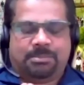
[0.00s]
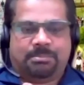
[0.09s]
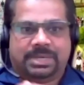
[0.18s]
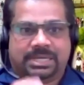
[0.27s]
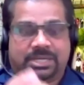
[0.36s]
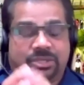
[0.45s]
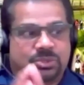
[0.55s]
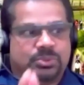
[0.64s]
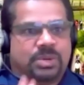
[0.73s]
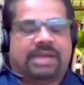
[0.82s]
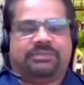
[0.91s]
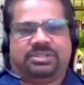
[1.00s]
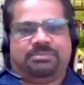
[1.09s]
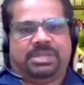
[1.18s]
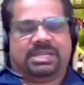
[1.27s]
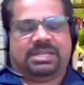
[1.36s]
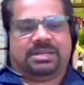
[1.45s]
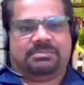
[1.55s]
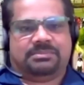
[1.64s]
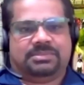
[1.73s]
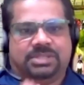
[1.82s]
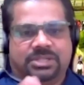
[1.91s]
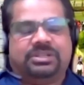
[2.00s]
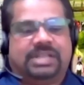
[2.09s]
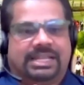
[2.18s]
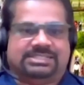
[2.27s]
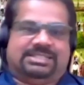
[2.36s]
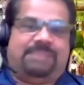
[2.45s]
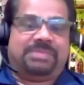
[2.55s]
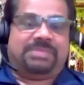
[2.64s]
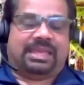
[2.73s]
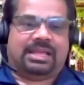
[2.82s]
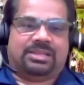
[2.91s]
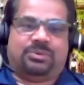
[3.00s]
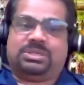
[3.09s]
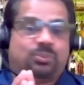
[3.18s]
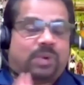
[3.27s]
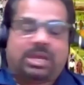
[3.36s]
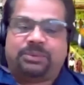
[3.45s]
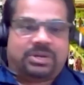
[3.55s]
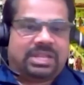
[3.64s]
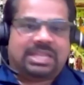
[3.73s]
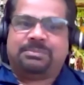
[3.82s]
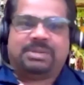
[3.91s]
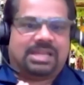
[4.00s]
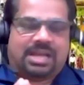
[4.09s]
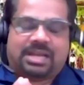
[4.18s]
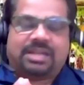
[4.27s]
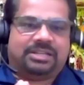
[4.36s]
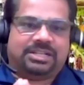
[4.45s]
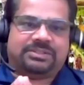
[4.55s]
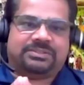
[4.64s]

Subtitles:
But you have to become good at something. Otherwise, why would anybody hire you?